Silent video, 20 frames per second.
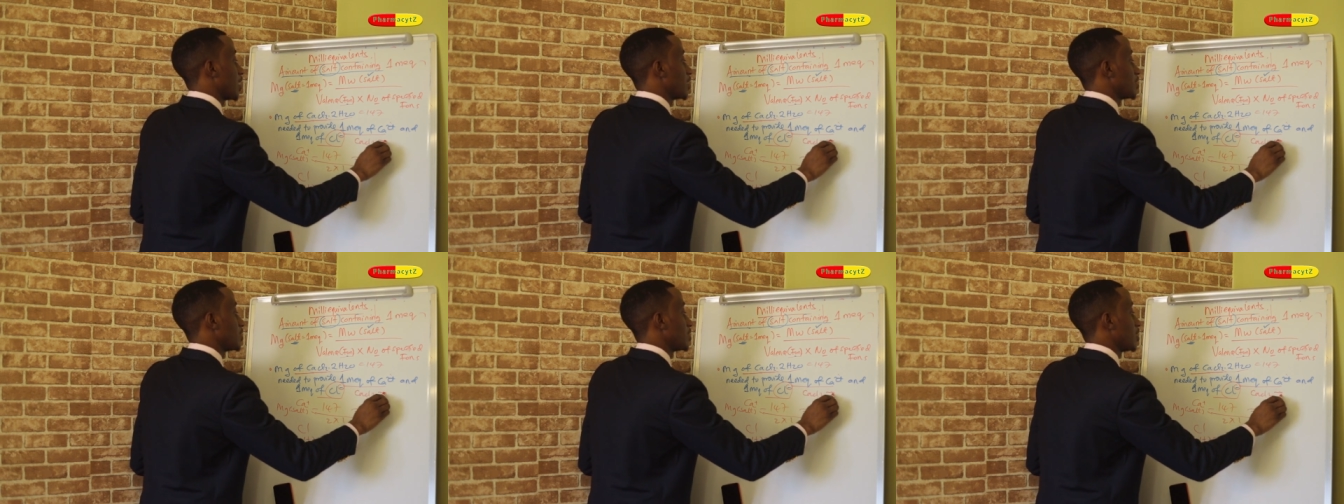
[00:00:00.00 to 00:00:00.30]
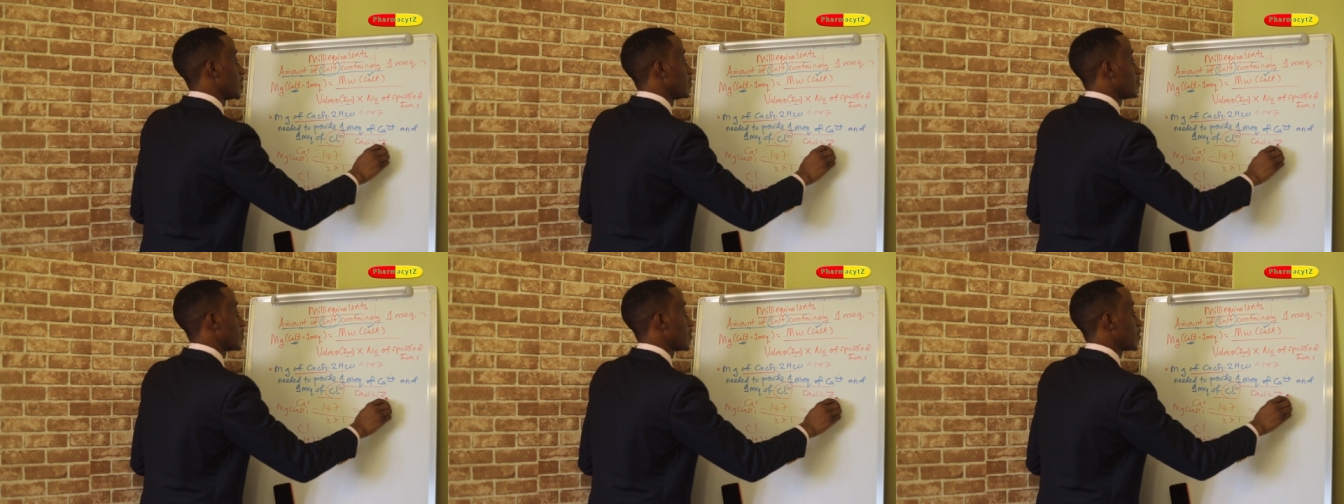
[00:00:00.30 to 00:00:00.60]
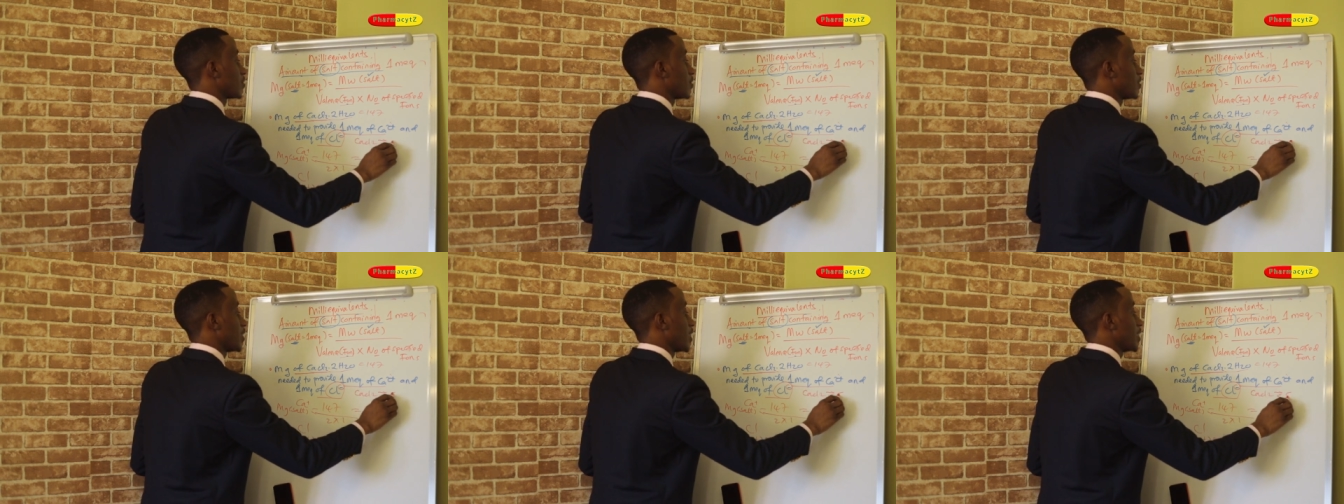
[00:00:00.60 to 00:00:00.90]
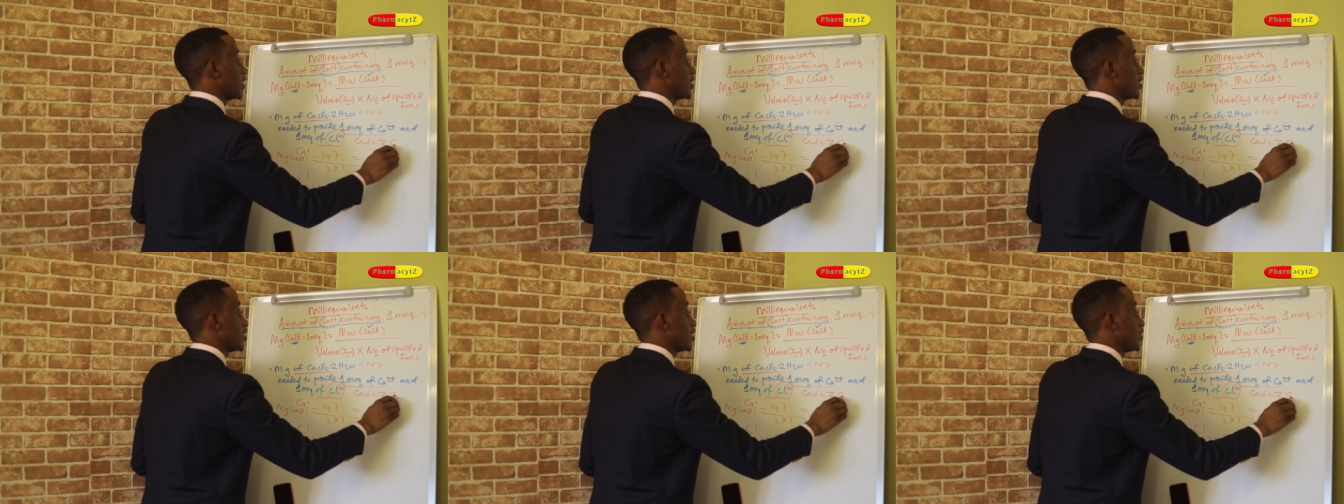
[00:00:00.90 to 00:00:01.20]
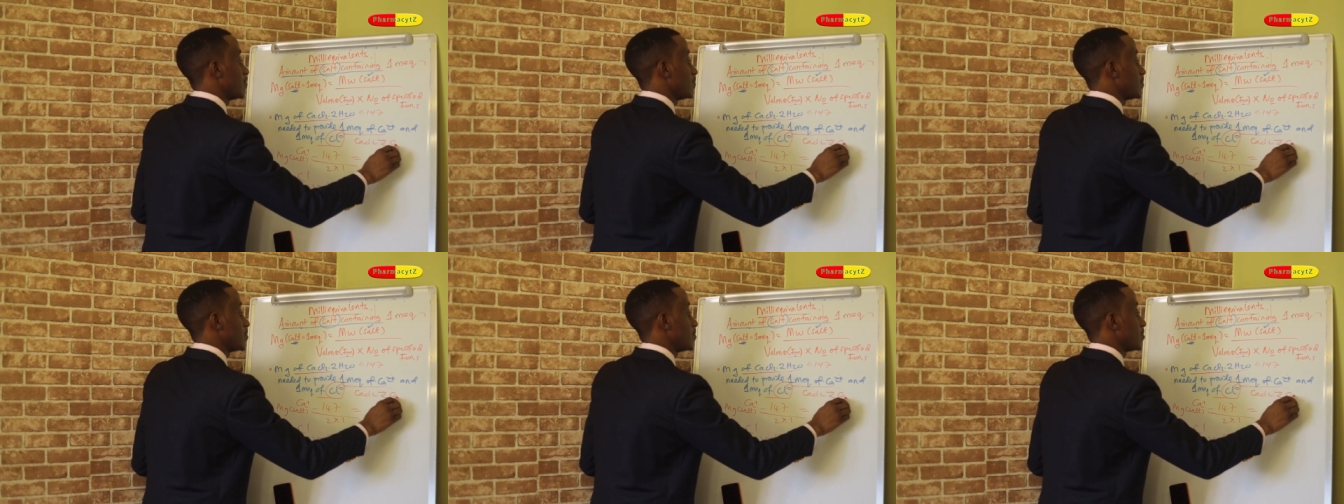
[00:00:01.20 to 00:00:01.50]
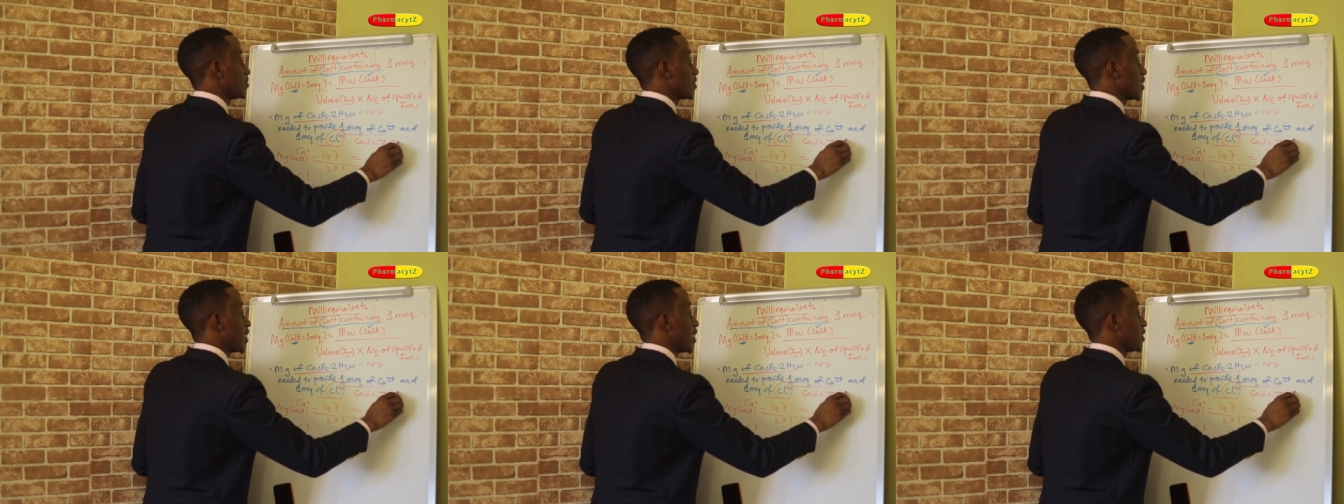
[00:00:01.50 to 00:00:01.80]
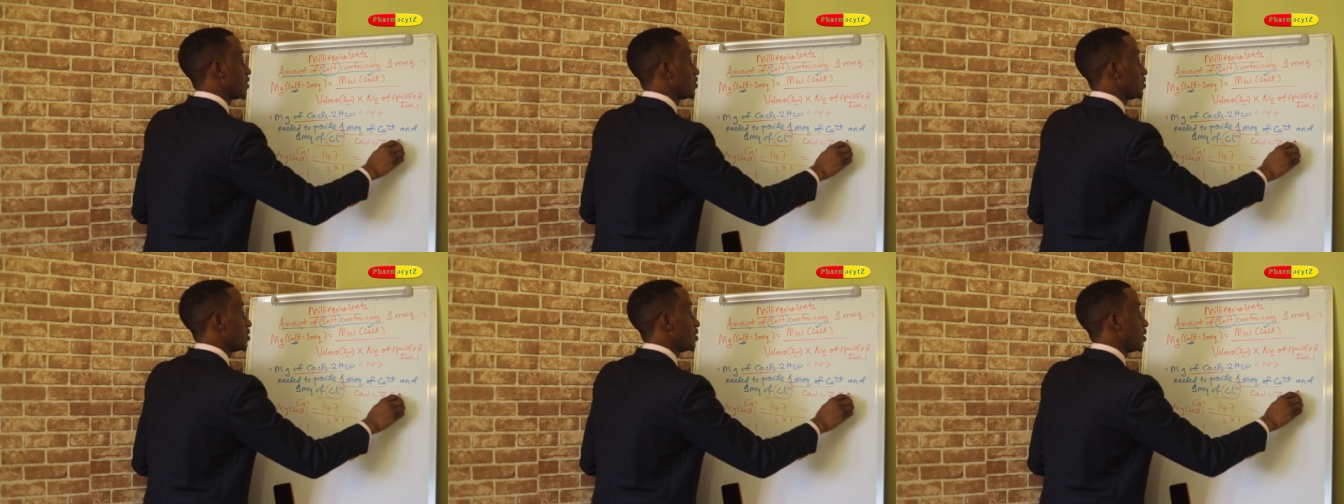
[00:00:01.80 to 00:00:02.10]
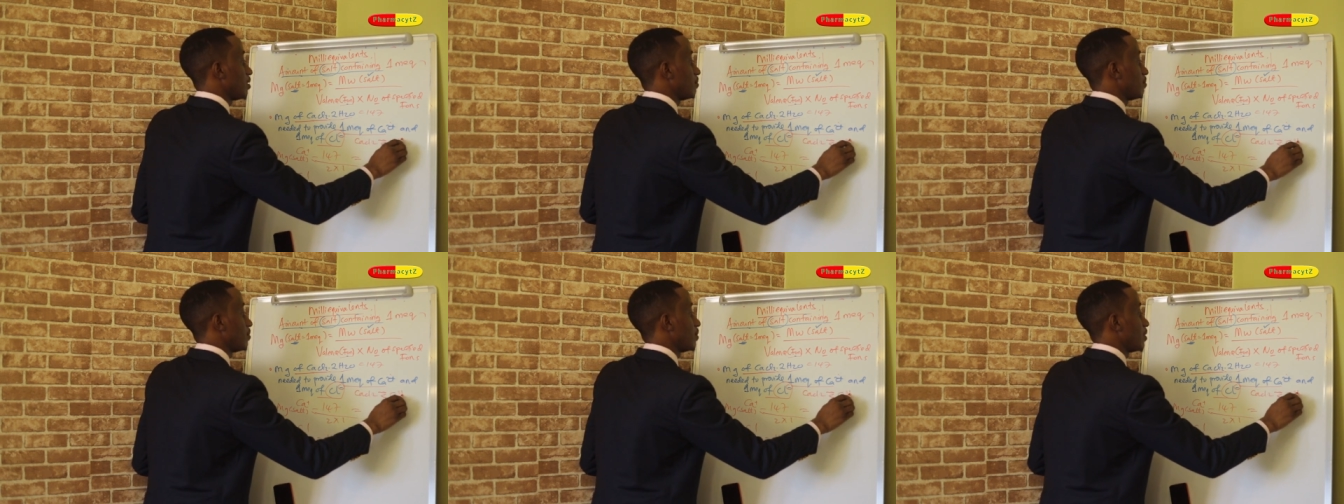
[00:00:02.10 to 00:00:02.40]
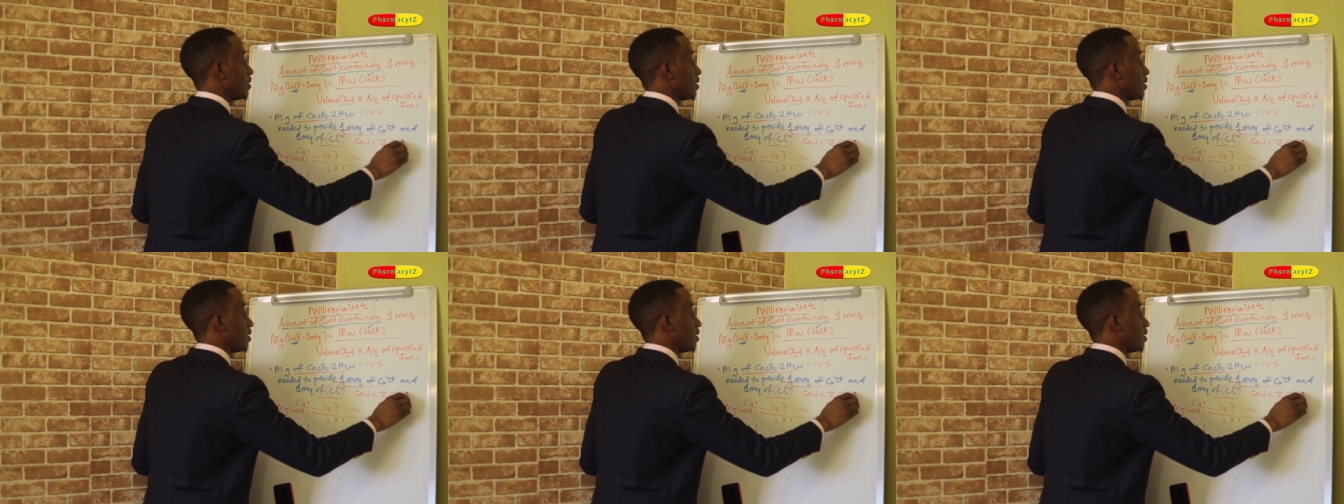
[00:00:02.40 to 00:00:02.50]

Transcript: calcium chloride gives you calcium